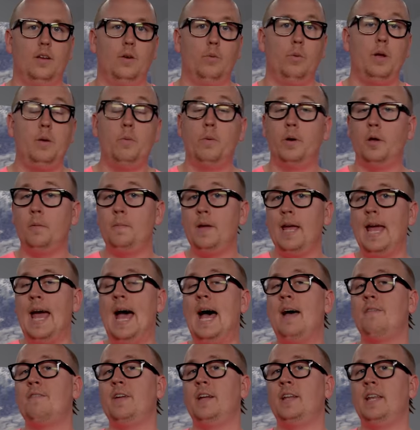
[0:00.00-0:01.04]
We will be
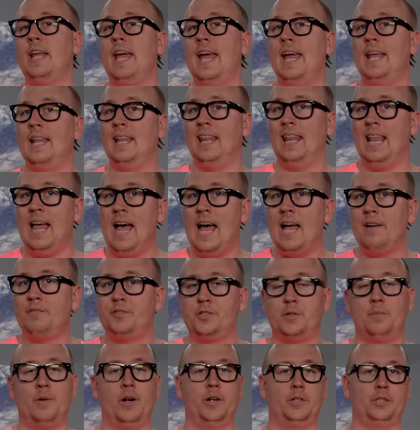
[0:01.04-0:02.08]
having a live
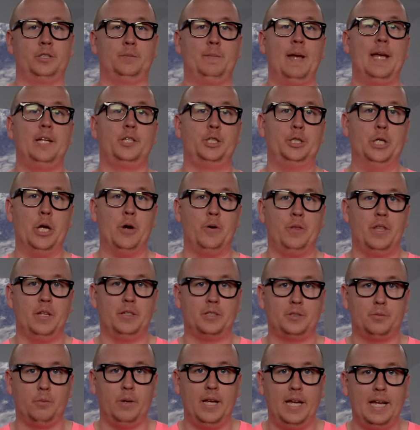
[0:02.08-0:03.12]
Tomorrow Space Show
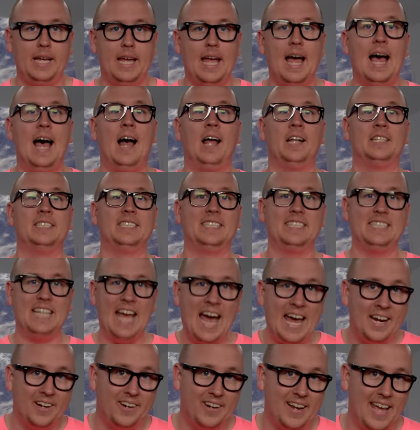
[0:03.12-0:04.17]
this week on
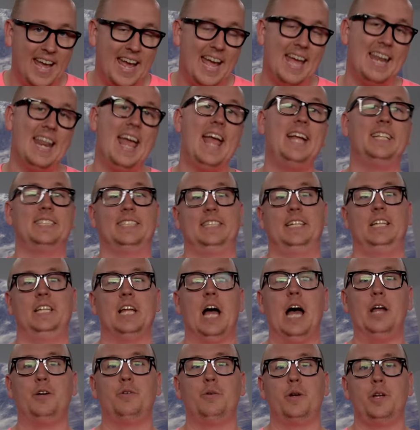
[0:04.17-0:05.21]
Saturday at
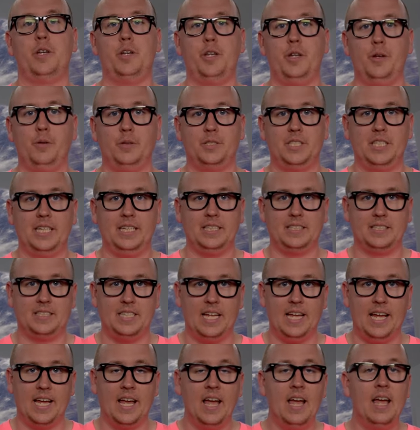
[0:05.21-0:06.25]
1800
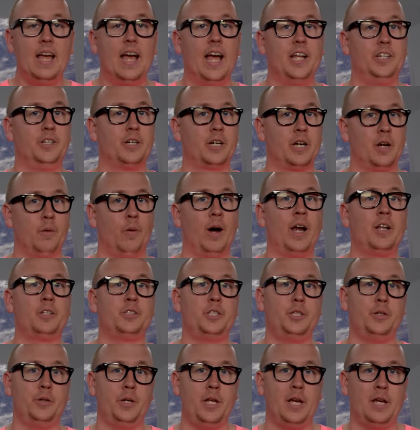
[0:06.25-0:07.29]
UTC, and you're going to want to
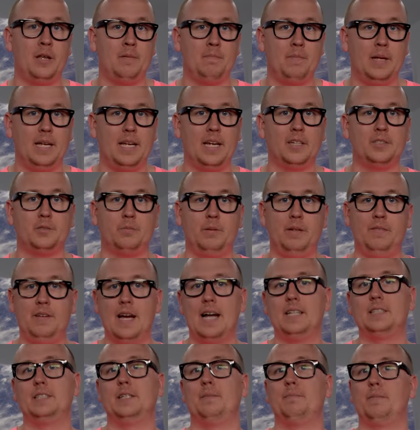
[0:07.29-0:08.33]
tune in because we've
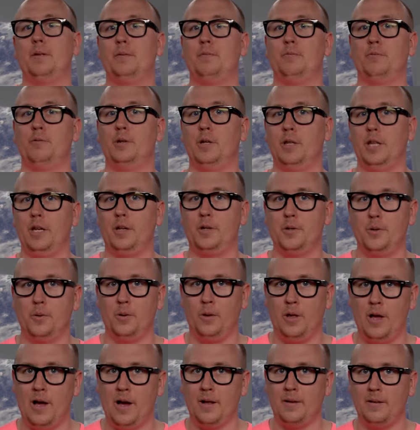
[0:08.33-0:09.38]
got something really
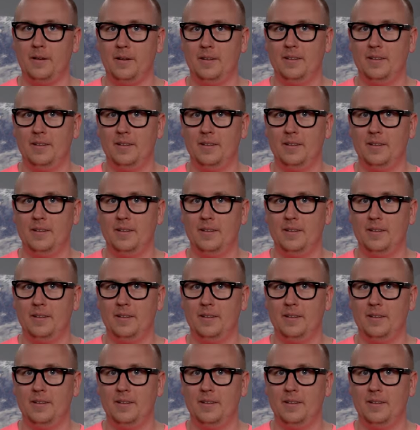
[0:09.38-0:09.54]
cool on.